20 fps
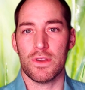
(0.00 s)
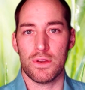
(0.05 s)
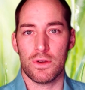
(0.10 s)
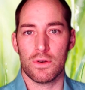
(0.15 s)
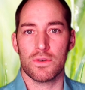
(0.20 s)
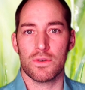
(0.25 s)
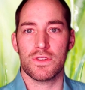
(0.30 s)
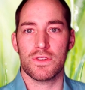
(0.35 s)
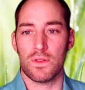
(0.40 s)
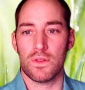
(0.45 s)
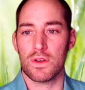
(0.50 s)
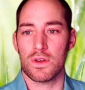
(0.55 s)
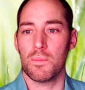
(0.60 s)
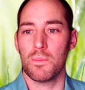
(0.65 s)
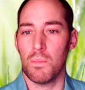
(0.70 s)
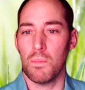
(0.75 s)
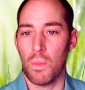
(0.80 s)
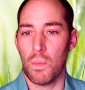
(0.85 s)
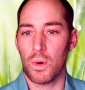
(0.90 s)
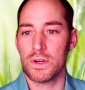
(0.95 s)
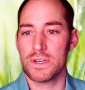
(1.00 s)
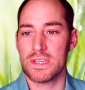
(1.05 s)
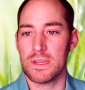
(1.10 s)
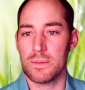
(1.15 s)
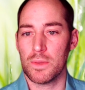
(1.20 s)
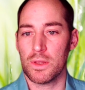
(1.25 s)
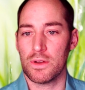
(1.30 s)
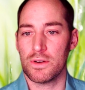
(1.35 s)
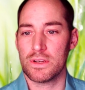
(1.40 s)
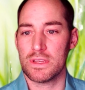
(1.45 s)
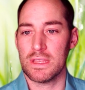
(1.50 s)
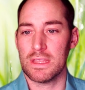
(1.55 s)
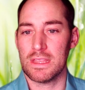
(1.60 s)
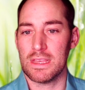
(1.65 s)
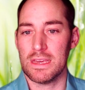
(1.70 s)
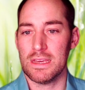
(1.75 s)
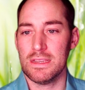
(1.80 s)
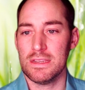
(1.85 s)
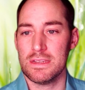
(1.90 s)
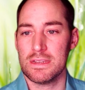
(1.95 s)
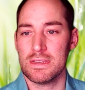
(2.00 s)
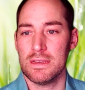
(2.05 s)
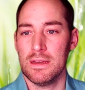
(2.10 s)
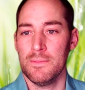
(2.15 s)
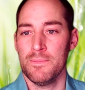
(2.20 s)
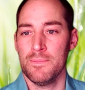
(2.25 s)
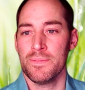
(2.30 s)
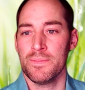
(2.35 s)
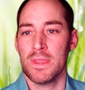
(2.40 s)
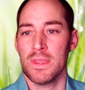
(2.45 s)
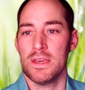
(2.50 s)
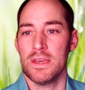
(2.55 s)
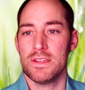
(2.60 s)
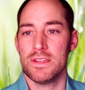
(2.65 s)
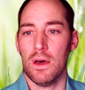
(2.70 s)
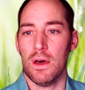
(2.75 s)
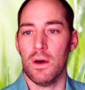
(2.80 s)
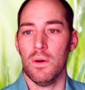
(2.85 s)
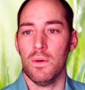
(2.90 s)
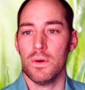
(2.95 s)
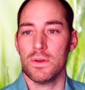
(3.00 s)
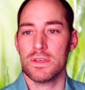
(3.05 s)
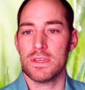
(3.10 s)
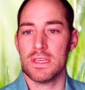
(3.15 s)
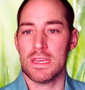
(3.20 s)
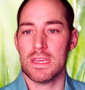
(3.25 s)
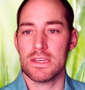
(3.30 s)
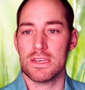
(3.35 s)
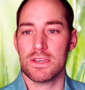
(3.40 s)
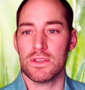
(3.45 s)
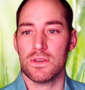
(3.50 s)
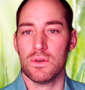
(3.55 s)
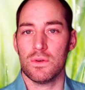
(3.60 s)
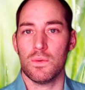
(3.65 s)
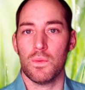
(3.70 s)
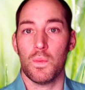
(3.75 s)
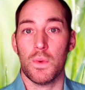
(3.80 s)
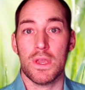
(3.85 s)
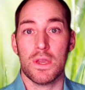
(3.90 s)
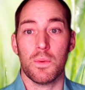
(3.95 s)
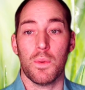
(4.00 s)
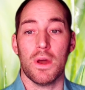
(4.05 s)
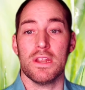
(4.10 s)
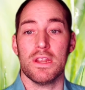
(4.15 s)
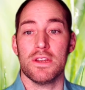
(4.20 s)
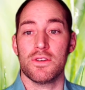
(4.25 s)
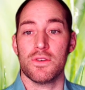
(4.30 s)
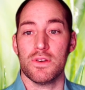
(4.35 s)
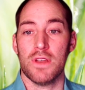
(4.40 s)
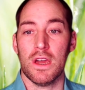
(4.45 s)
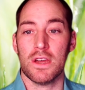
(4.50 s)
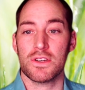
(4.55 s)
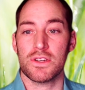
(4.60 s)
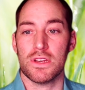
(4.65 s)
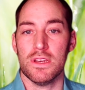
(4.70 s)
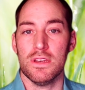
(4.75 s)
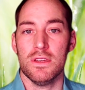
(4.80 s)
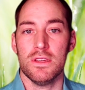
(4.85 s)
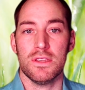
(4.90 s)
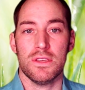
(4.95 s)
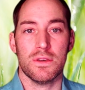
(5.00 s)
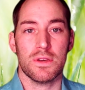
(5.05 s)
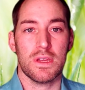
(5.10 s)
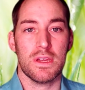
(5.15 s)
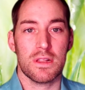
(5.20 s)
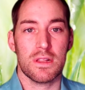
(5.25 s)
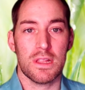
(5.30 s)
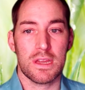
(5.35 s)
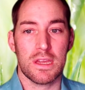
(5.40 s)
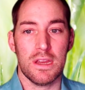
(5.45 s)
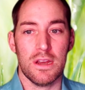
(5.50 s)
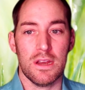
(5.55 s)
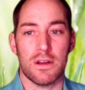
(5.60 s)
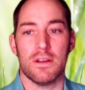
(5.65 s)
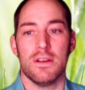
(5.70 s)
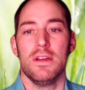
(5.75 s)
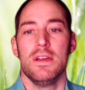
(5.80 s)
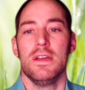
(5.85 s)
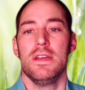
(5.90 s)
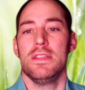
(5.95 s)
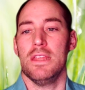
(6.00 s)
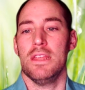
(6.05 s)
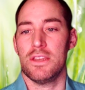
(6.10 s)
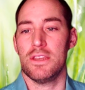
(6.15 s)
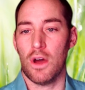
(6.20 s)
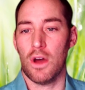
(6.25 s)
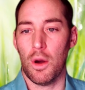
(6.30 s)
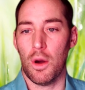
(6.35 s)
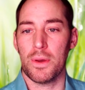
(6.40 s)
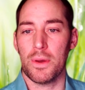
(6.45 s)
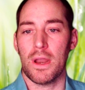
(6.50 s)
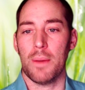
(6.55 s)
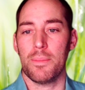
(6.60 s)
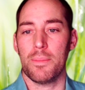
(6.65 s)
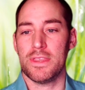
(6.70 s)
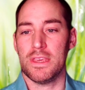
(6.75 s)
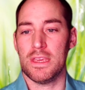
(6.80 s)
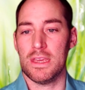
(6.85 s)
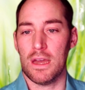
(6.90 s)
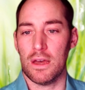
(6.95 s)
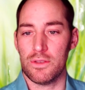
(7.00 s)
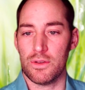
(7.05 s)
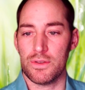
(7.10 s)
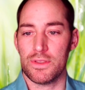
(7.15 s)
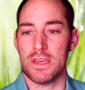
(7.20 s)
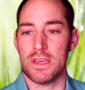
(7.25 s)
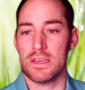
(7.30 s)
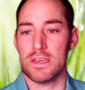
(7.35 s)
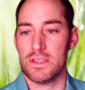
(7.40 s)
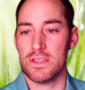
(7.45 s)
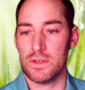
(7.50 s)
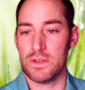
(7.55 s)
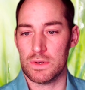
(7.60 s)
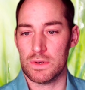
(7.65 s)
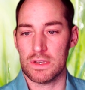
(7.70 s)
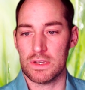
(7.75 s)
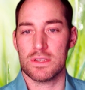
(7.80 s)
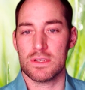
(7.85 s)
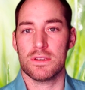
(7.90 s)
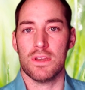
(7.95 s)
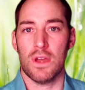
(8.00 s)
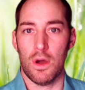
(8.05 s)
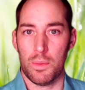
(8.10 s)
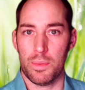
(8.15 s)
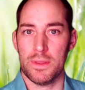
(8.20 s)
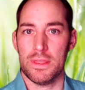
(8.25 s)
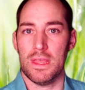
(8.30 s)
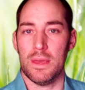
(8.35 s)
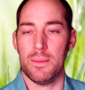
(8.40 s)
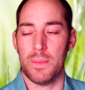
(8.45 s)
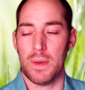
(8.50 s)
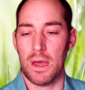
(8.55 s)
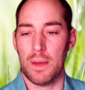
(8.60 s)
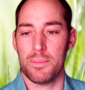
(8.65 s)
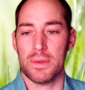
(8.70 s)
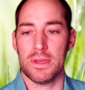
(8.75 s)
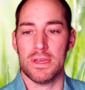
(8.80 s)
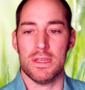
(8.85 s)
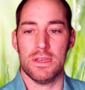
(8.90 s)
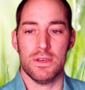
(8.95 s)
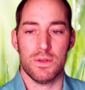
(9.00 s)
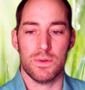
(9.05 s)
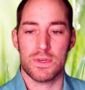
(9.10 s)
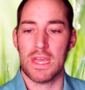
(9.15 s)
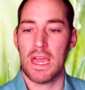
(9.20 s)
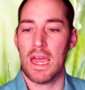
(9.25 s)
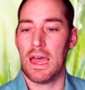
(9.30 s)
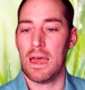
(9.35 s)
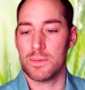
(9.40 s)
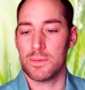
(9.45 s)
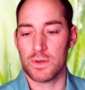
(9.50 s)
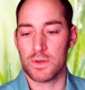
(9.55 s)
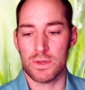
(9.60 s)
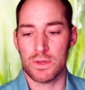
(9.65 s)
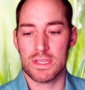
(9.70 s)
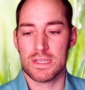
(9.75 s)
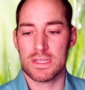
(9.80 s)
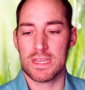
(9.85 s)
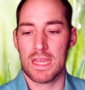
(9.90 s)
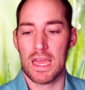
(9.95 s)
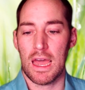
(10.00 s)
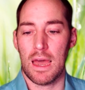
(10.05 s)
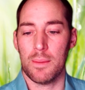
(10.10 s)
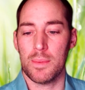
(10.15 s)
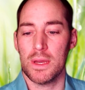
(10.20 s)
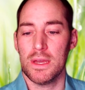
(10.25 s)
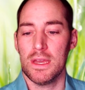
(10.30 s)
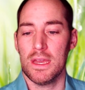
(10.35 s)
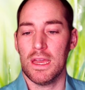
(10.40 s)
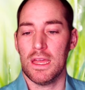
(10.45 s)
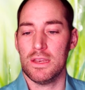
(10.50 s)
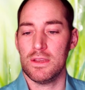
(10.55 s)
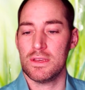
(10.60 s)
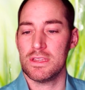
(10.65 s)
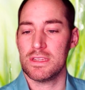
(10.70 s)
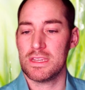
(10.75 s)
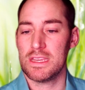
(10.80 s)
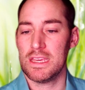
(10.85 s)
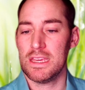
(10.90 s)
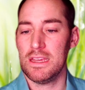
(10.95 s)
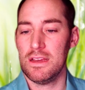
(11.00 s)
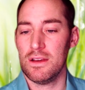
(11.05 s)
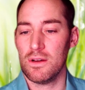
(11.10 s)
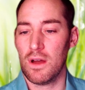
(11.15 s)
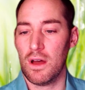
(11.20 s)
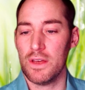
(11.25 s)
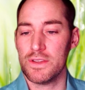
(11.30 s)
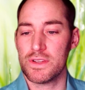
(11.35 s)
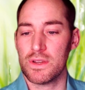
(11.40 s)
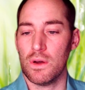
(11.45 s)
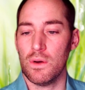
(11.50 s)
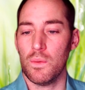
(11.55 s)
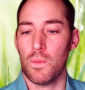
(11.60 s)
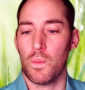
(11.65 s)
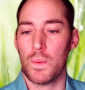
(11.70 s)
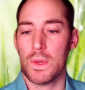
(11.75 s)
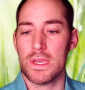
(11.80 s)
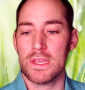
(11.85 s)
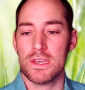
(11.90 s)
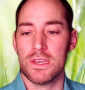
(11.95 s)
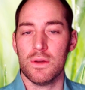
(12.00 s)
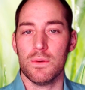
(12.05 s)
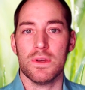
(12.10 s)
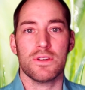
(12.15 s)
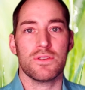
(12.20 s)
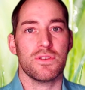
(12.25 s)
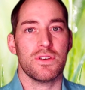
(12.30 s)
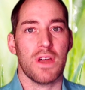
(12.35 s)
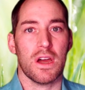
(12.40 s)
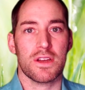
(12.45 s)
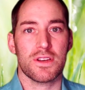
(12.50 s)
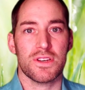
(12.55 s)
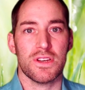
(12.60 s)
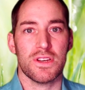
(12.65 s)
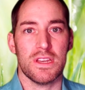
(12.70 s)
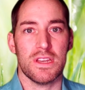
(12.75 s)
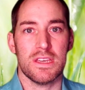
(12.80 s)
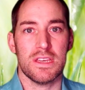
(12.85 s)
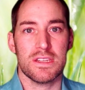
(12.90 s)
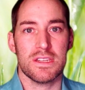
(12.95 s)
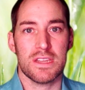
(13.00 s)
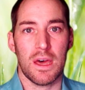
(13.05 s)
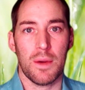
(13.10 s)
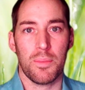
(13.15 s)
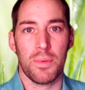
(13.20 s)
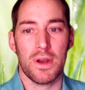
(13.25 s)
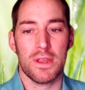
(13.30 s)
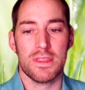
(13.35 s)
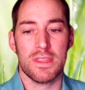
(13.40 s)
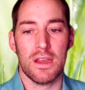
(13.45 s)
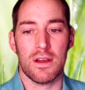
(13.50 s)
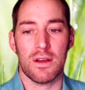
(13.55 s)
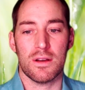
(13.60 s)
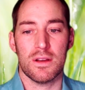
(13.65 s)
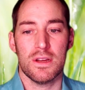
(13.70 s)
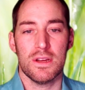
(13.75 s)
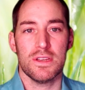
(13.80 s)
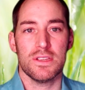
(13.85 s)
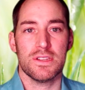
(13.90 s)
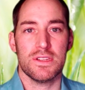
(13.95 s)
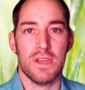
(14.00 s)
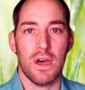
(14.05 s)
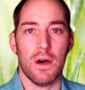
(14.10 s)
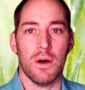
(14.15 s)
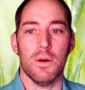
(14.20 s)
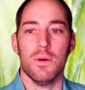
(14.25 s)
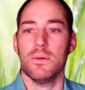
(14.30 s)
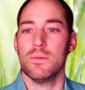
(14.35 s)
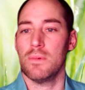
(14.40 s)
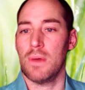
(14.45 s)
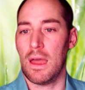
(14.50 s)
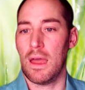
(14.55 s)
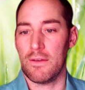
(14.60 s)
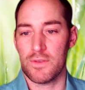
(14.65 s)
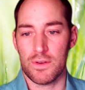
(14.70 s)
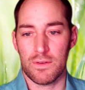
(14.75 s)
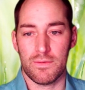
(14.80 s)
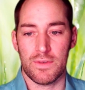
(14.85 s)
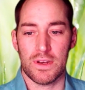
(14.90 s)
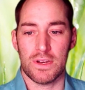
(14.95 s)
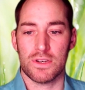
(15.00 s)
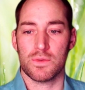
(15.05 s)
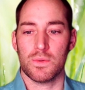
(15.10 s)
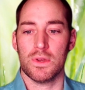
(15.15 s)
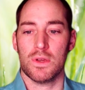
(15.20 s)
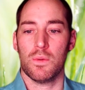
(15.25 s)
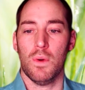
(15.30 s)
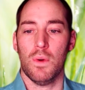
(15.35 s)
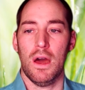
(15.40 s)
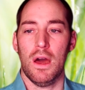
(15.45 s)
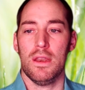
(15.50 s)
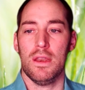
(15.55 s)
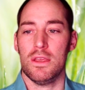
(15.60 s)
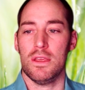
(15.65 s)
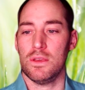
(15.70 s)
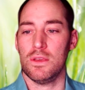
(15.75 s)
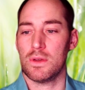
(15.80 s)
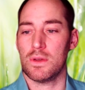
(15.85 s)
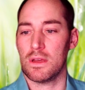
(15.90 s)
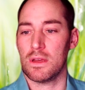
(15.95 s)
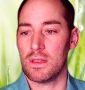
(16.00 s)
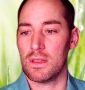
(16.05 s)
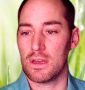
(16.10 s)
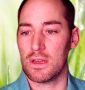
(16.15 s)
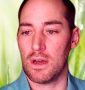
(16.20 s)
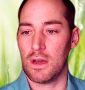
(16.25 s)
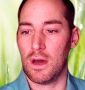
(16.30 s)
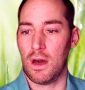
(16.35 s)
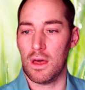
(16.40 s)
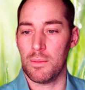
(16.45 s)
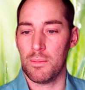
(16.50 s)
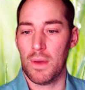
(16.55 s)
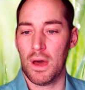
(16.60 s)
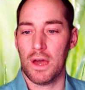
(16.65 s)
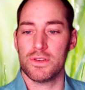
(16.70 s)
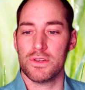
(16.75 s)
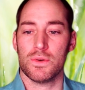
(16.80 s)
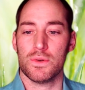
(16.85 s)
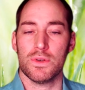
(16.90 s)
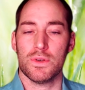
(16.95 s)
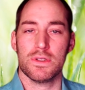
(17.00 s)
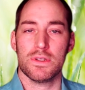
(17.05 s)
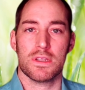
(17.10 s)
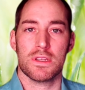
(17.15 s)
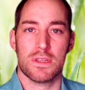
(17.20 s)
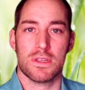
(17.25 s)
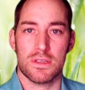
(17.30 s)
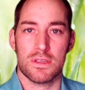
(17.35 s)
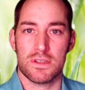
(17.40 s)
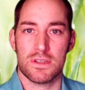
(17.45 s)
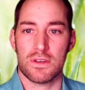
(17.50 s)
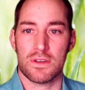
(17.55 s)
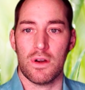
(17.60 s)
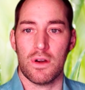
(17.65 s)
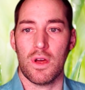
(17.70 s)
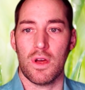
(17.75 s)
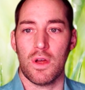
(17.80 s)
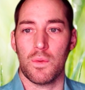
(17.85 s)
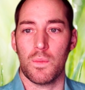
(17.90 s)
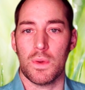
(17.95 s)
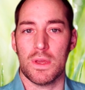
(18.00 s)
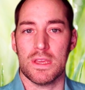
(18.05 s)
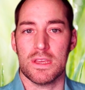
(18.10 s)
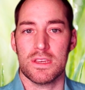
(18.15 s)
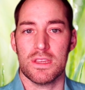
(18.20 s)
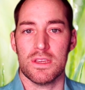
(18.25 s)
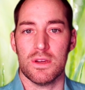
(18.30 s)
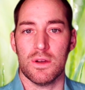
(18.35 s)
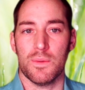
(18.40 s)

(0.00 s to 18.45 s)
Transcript: Yours will look more similar to this. So to get to week 1 introduction, you can click here. And then to open up the other things, you would just open them up in new tabs or this tab. And you can see here also week 2 introduction is up right there. So after you finish week 1, you can click on modules, start on week 2.